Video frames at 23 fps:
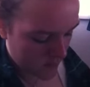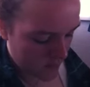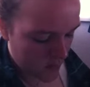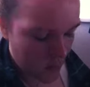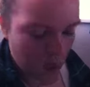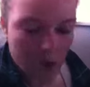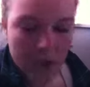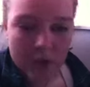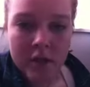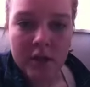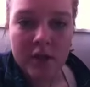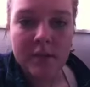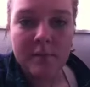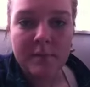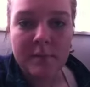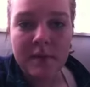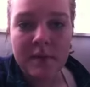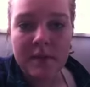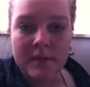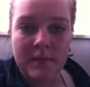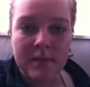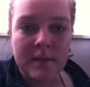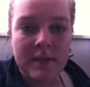Not just
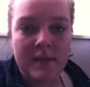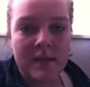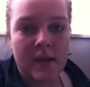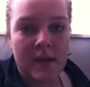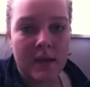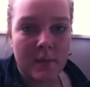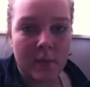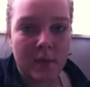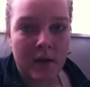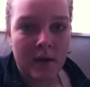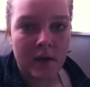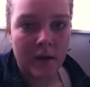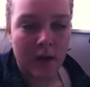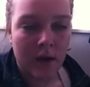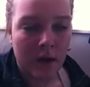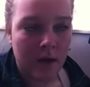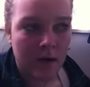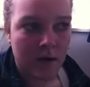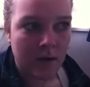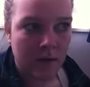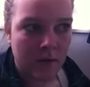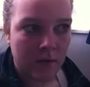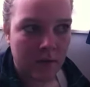because of the timing.
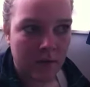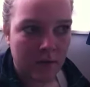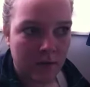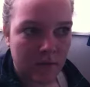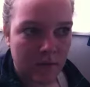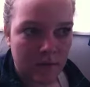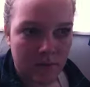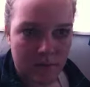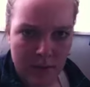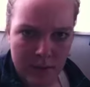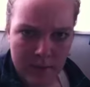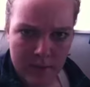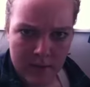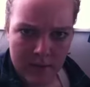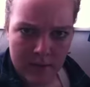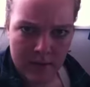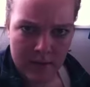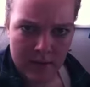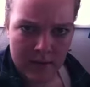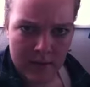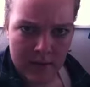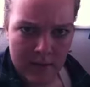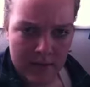Maybe
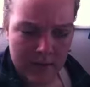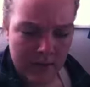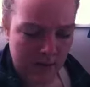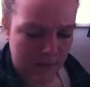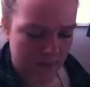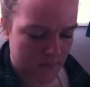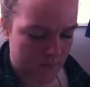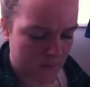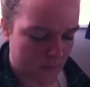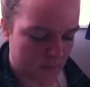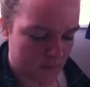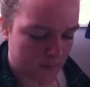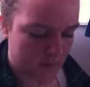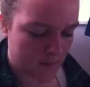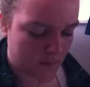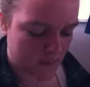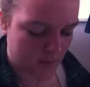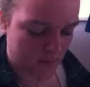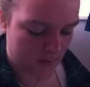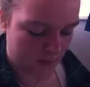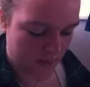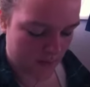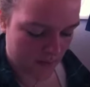that's what it
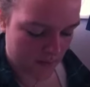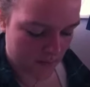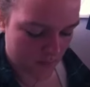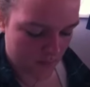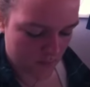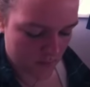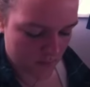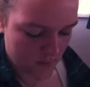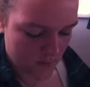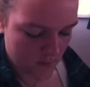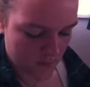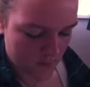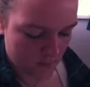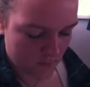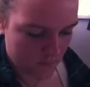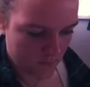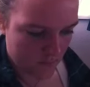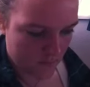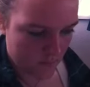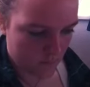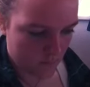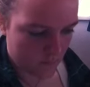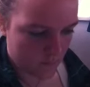sounded like.
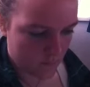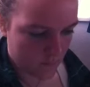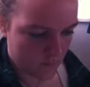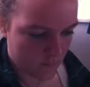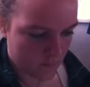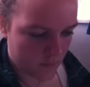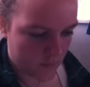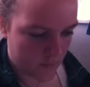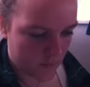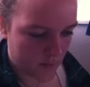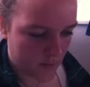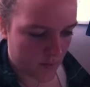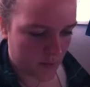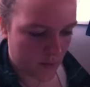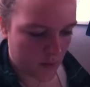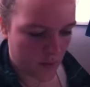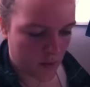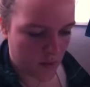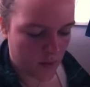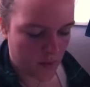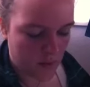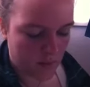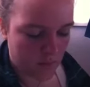But,
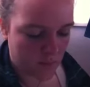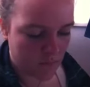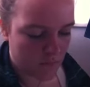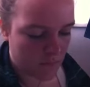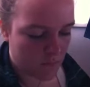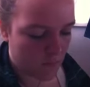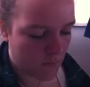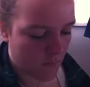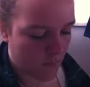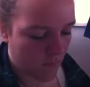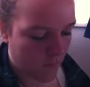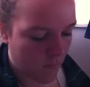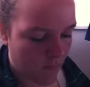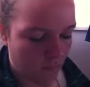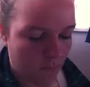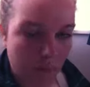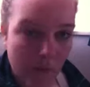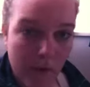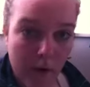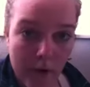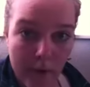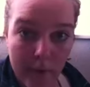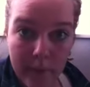
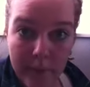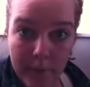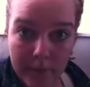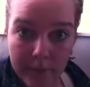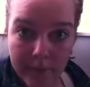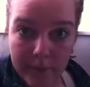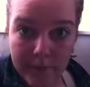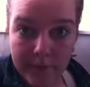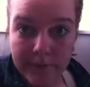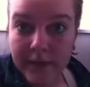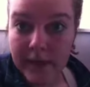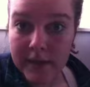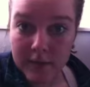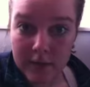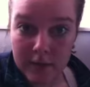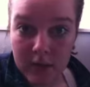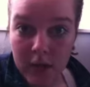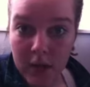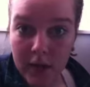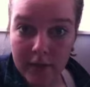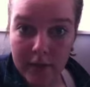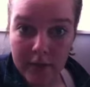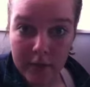no.
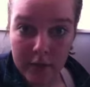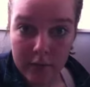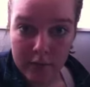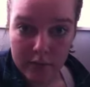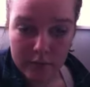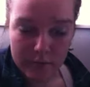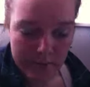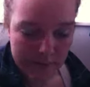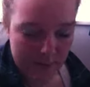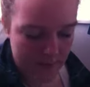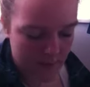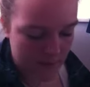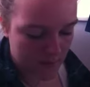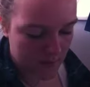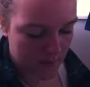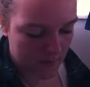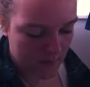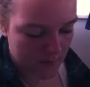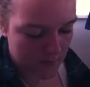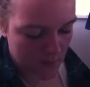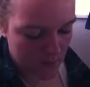That's not the only reason.